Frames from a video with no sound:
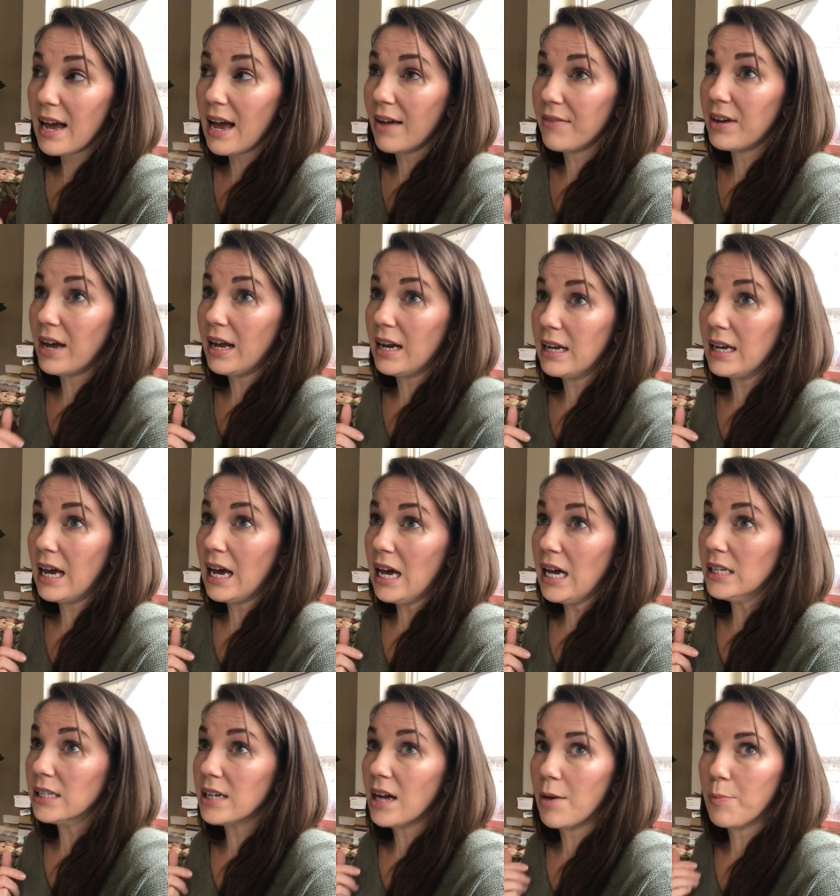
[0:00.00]
I've got to
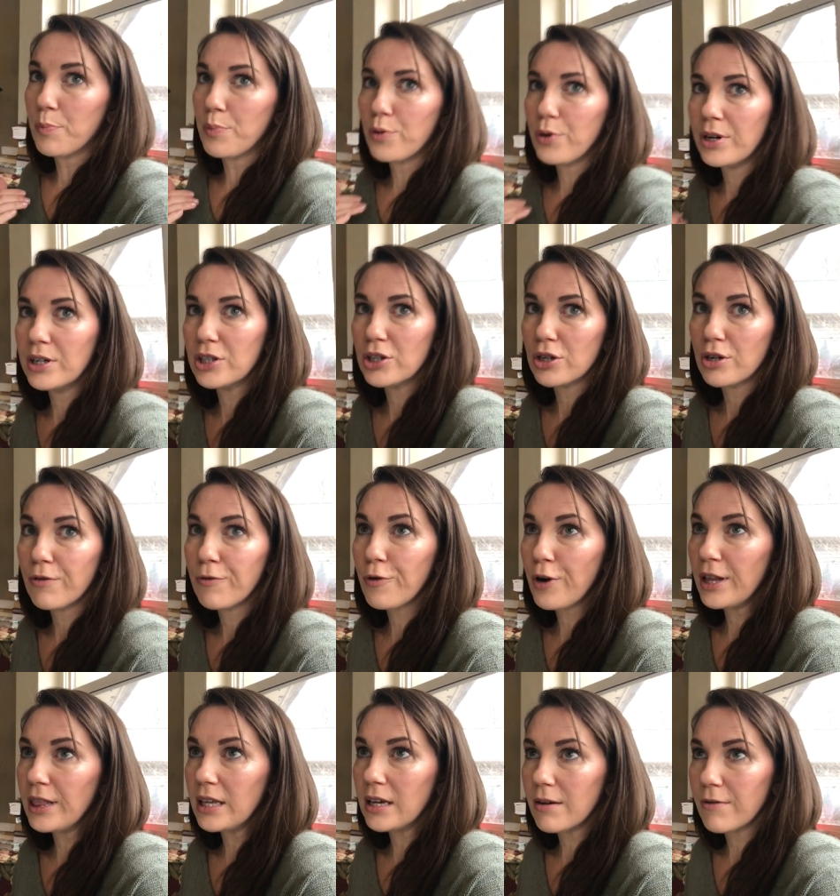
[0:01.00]
get a printer
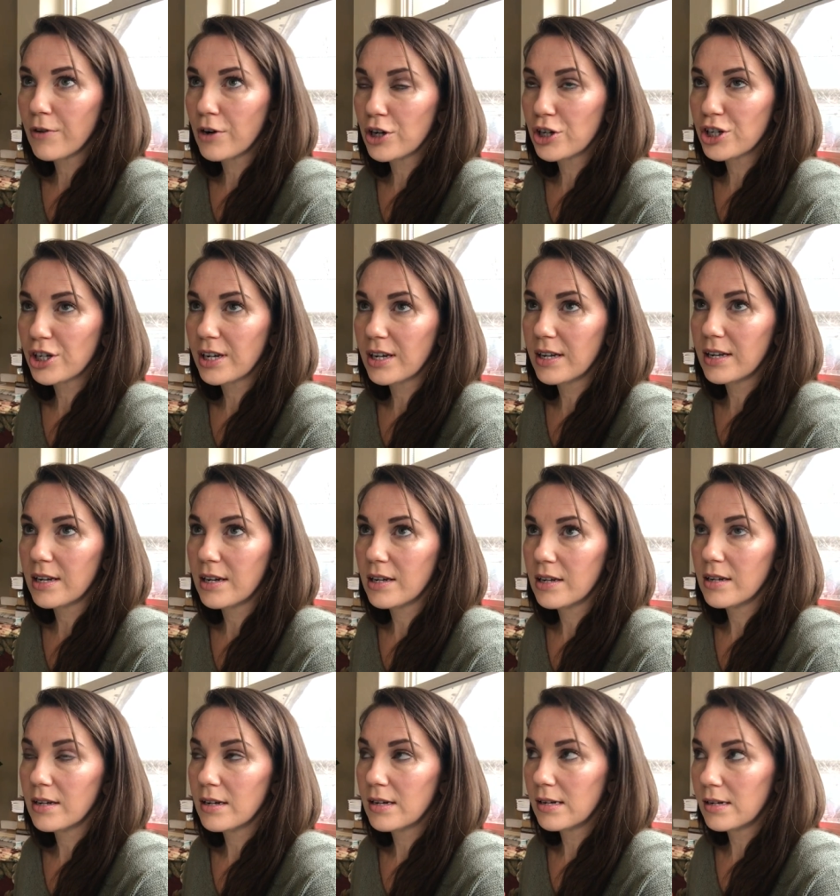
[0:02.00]
friendly version
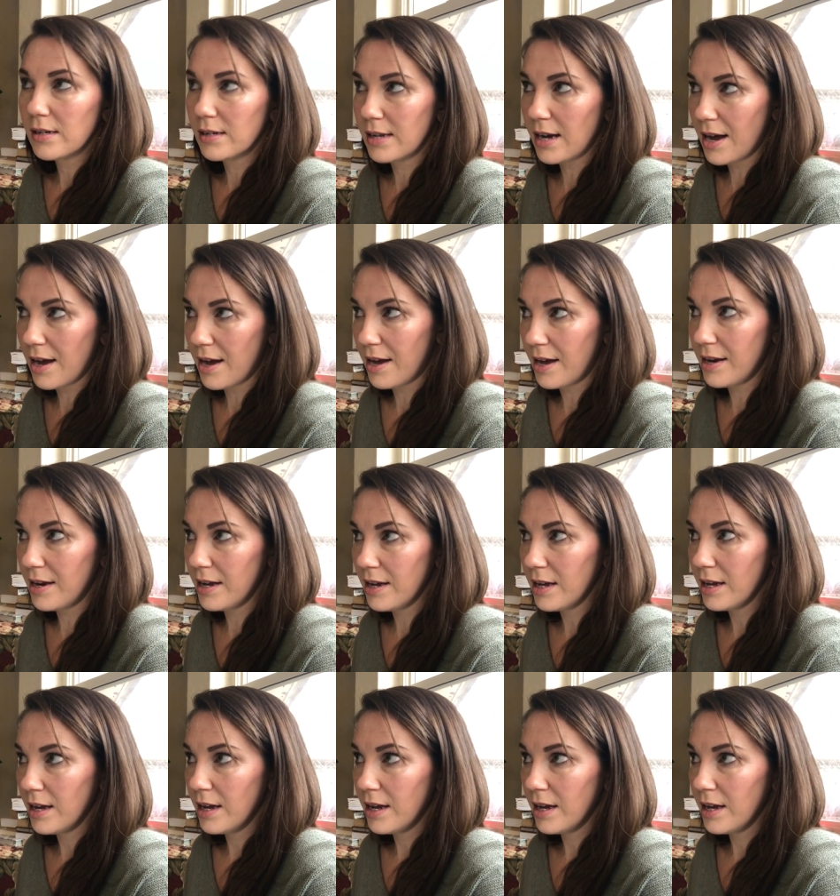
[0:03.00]
done.